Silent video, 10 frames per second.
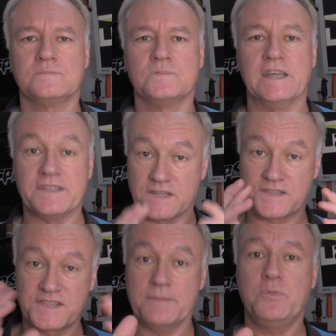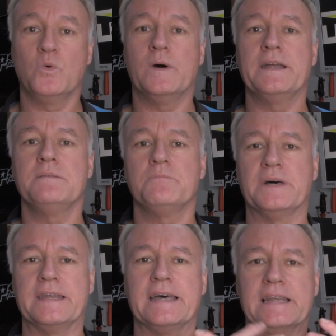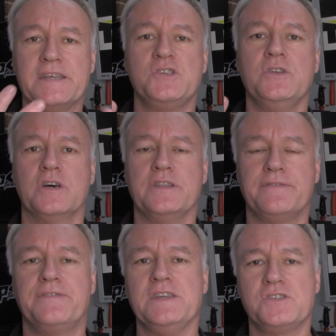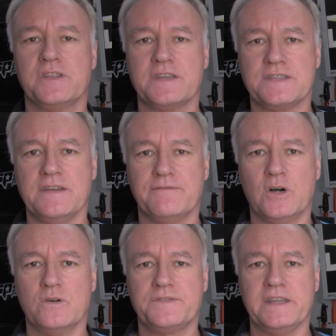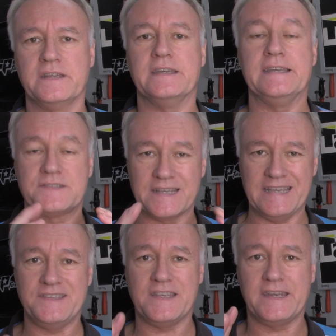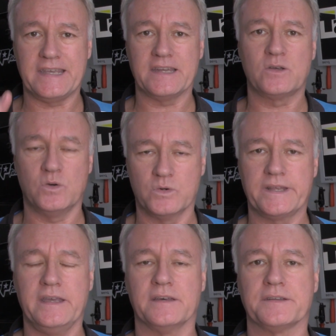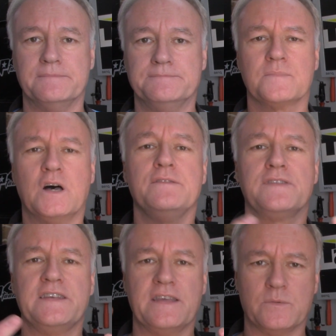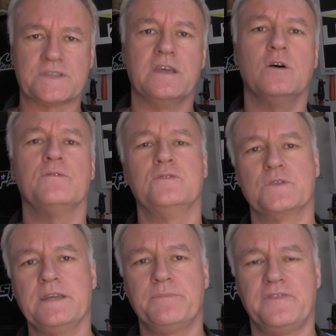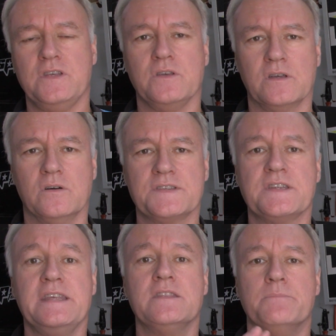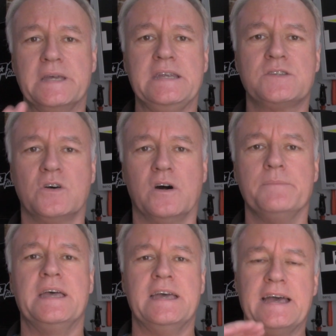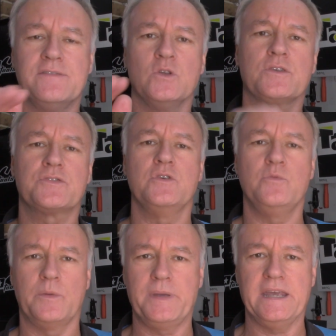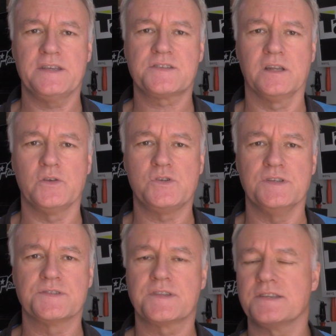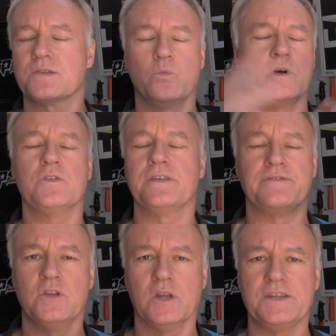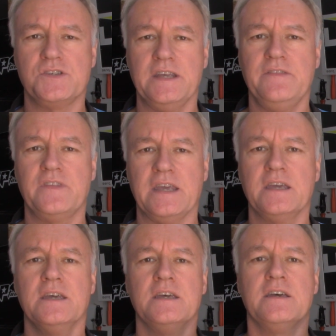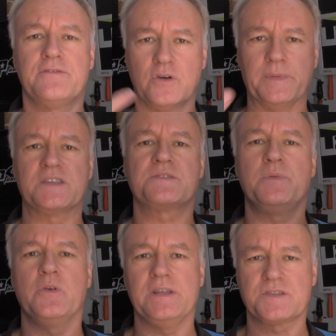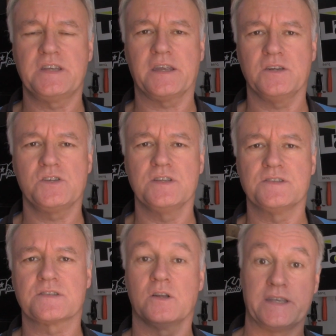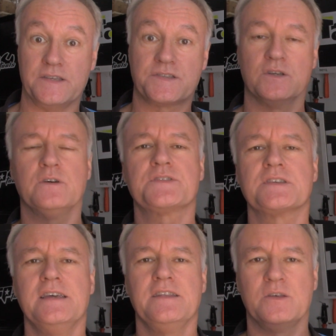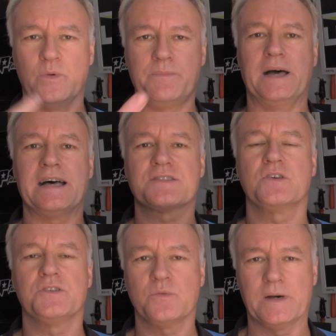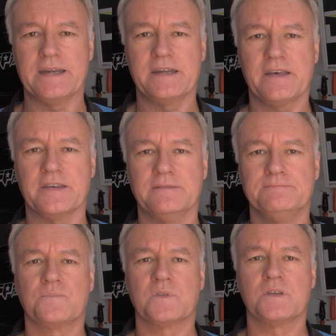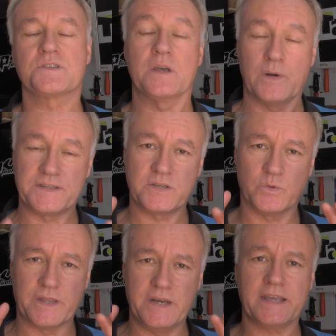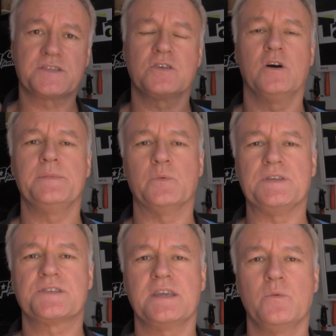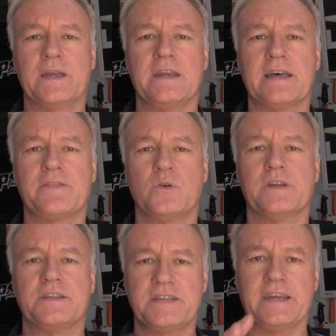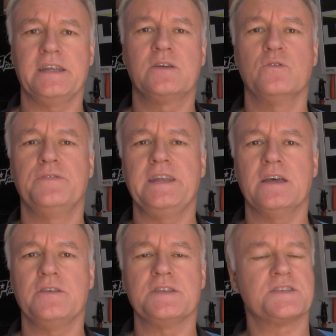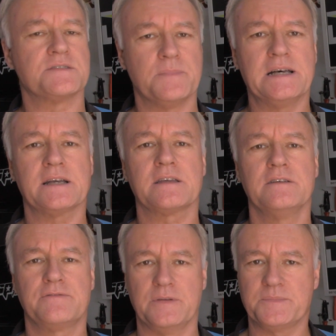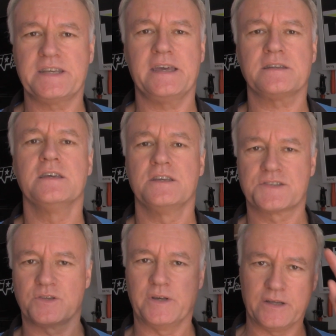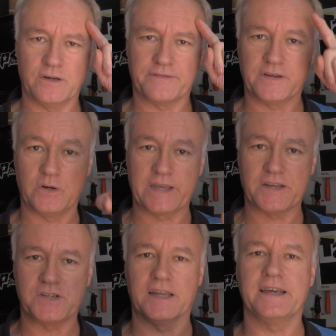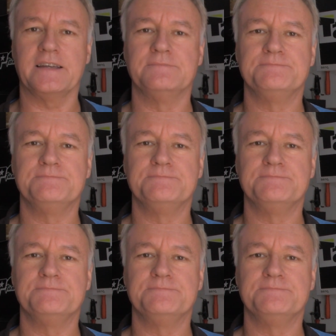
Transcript: It's a simple one, but unless you know the feature that is involved in it, it's easy to get caught out. Hopefully that was a helpful tip for you guys, and in the meantime, have a look through Repair Solutions. There's a wealth of knowledge in there from experienced technicians like yourselves that we pass on to one another. So until the next time that we see one another on a technical video, this is Mark from TAT signing off. I'll catch you later.